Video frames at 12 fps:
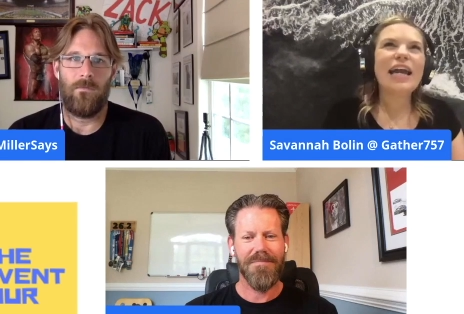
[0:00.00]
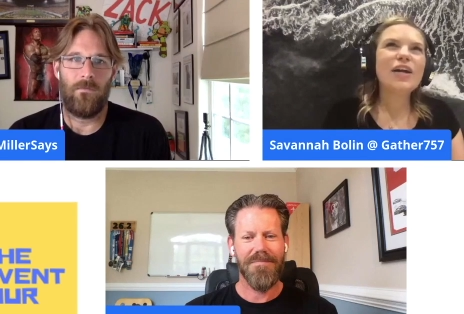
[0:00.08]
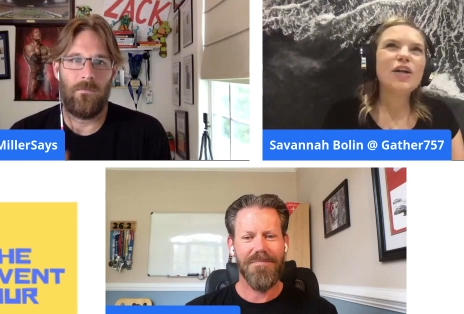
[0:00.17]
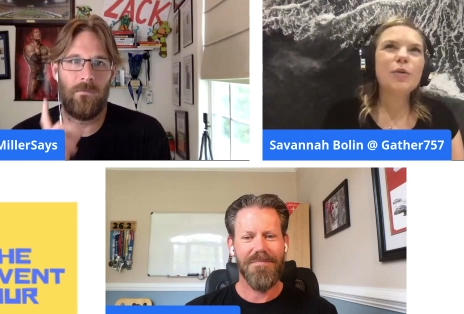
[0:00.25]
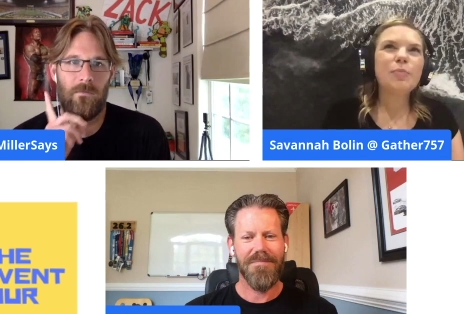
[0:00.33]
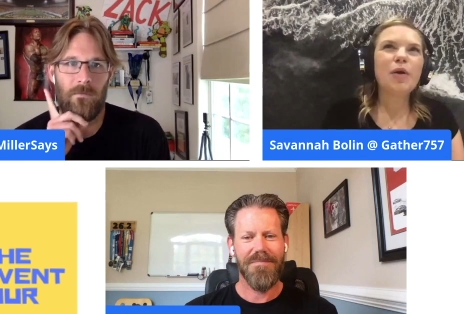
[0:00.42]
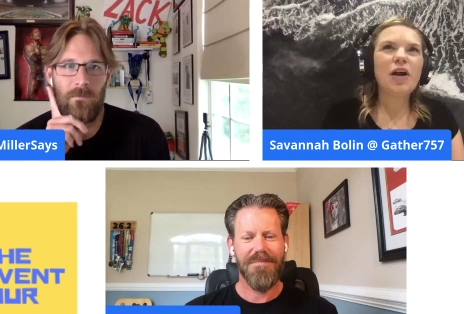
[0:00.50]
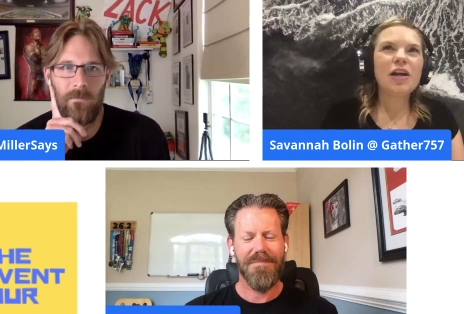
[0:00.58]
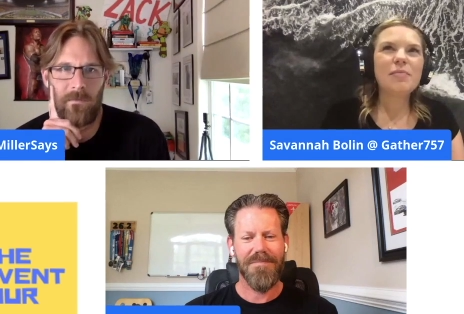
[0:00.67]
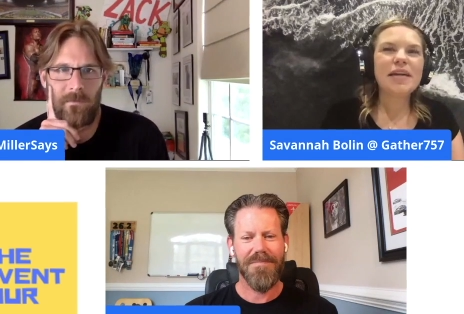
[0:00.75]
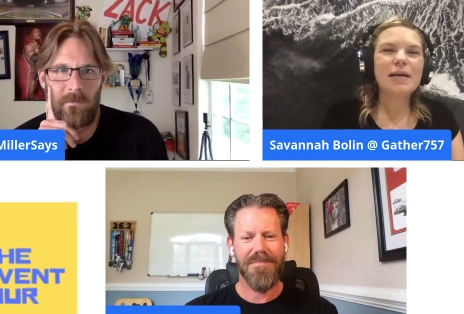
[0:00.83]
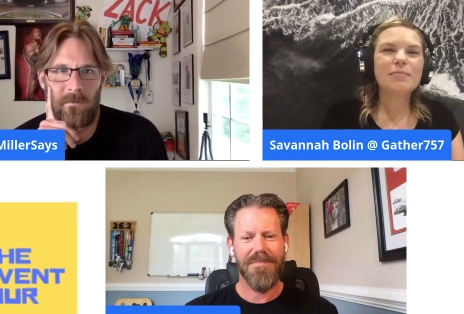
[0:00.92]
Speaker 1: don't know. Part
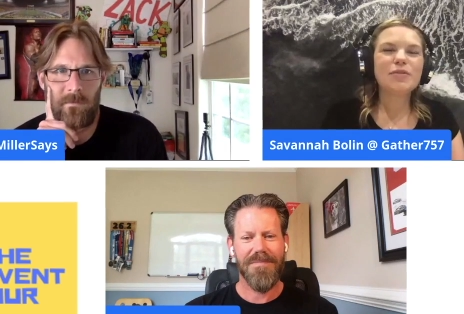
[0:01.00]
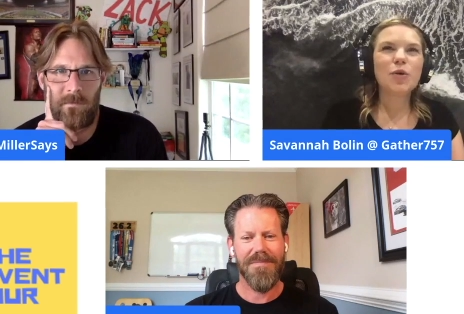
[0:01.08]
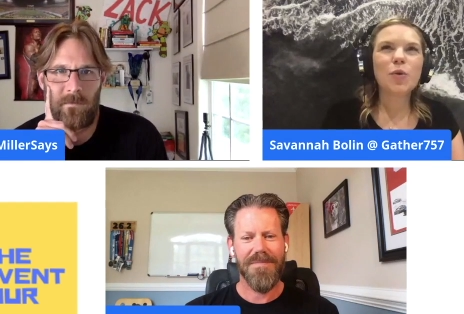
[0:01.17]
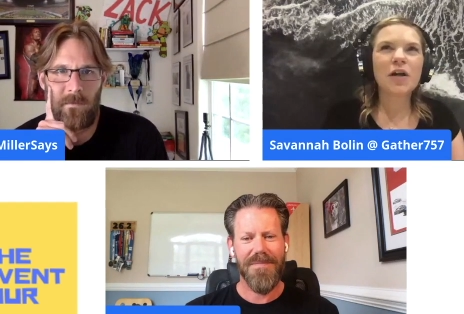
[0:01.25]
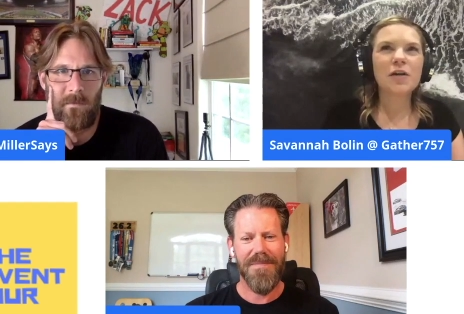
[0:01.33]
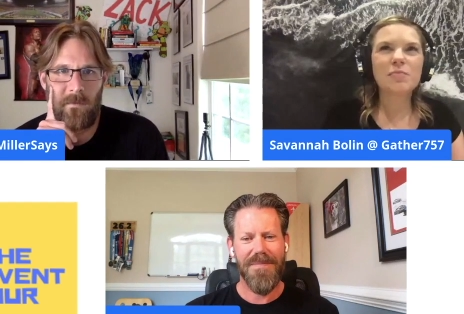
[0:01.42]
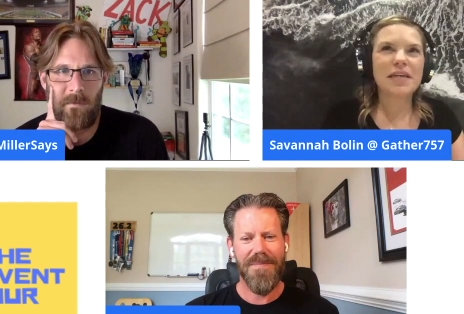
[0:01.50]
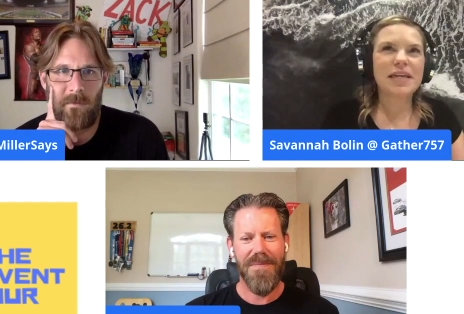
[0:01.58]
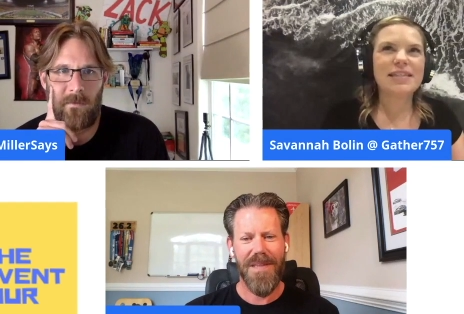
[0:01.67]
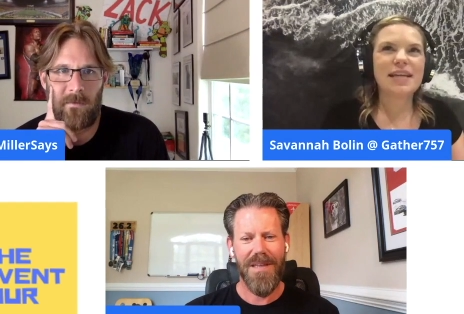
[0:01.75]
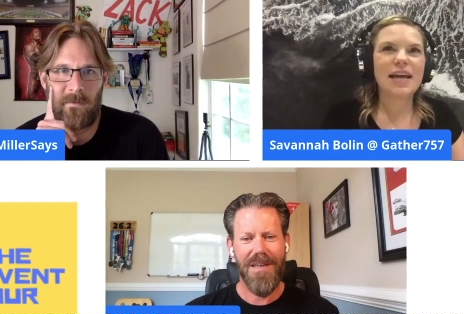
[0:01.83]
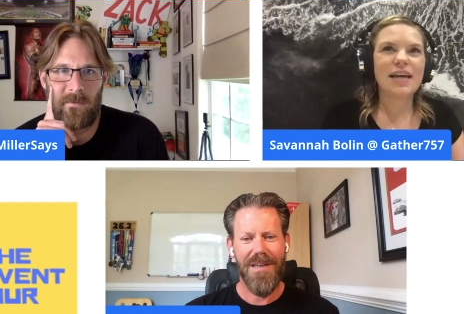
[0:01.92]
of me, I'm torn
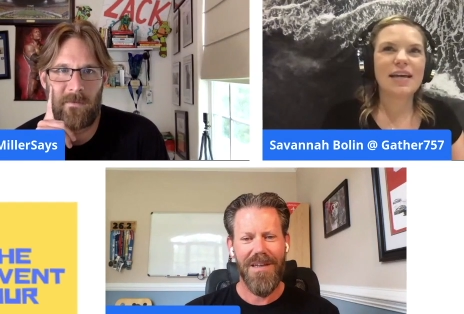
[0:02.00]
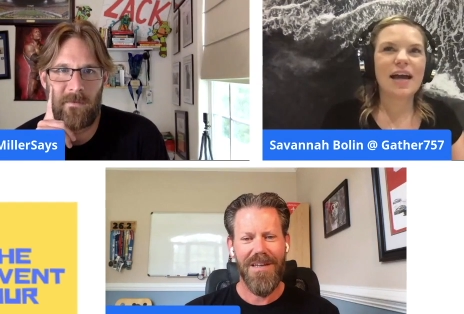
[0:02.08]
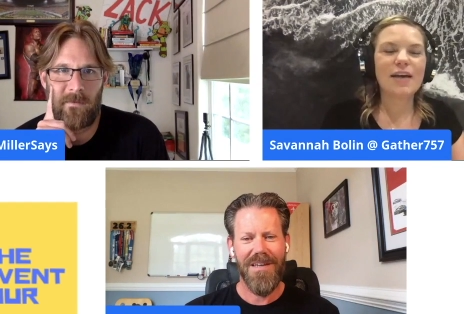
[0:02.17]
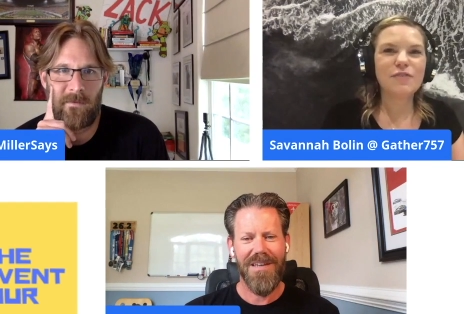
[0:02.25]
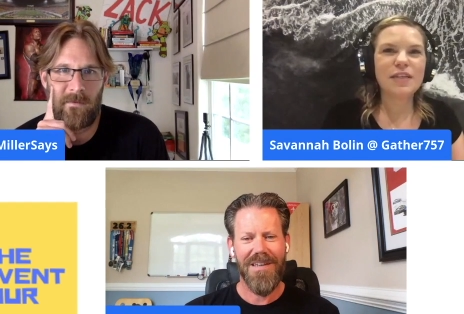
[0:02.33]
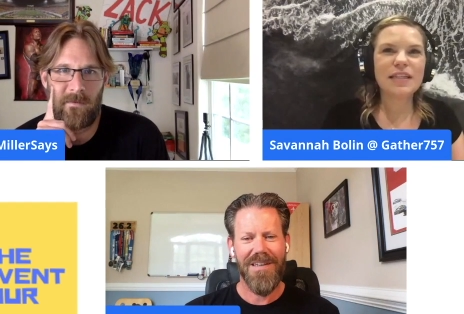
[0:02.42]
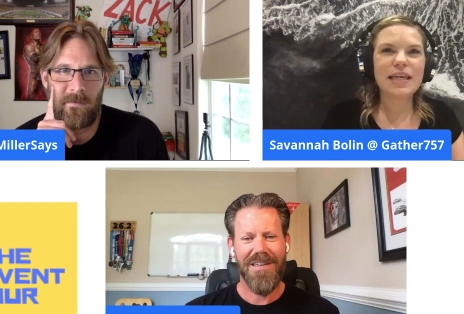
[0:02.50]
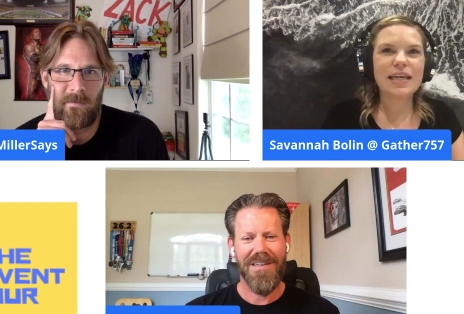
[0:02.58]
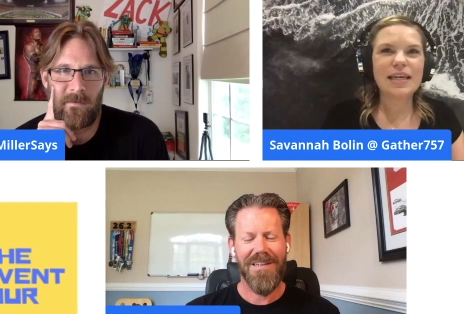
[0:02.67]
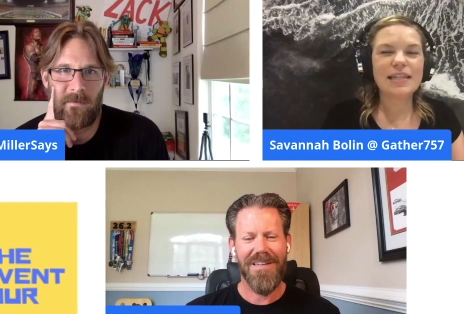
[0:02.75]
because I feel like